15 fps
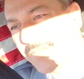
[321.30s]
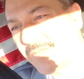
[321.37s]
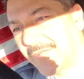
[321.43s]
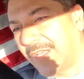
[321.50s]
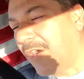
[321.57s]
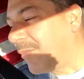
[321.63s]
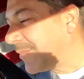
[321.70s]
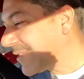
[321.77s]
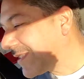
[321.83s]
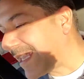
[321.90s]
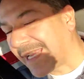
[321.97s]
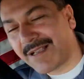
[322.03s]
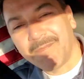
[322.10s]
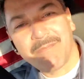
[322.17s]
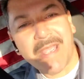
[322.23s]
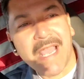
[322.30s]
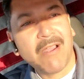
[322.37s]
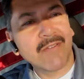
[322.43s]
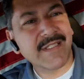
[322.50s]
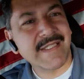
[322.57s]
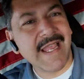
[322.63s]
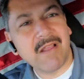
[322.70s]
almost like a
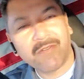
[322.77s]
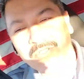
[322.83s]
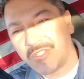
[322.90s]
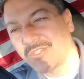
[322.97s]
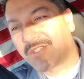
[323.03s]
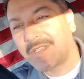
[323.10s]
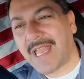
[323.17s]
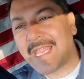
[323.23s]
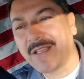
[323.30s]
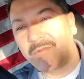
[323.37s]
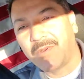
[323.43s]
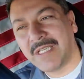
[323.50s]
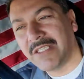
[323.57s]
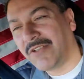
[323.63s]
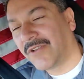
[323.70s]
bow sound, just like when you're